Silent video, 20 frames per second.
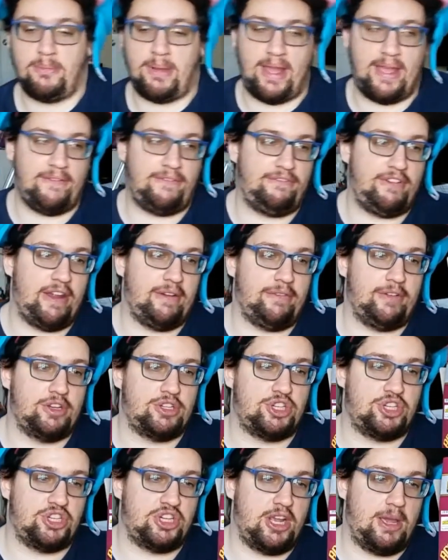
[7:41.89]
my
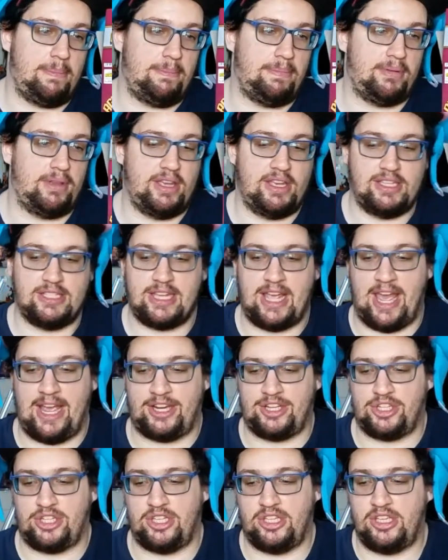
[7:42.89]
favorite ship is
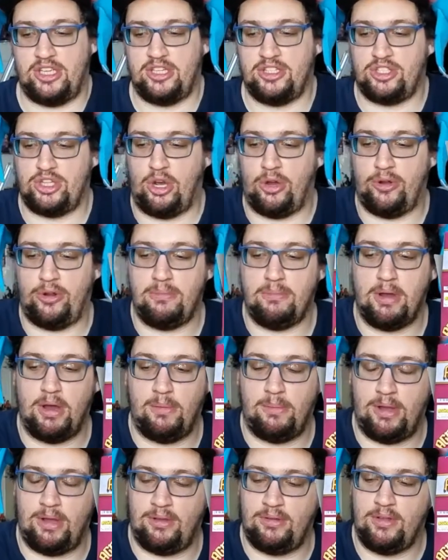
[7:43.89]
actually
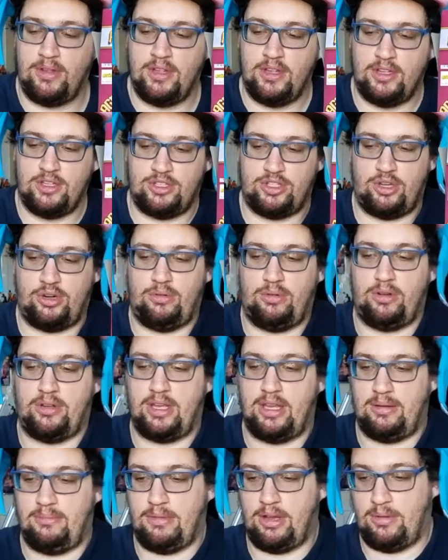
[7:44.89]
Todomomo,
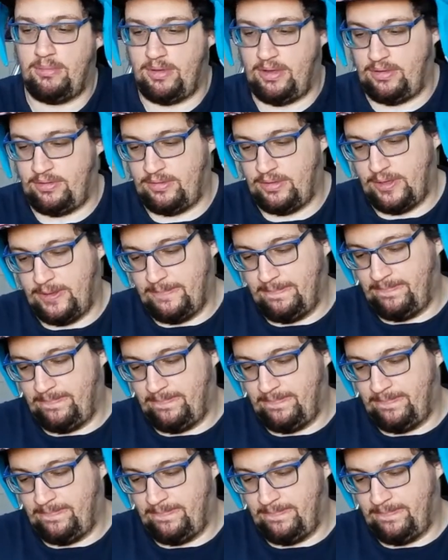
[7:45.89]
Todoroki and Momo.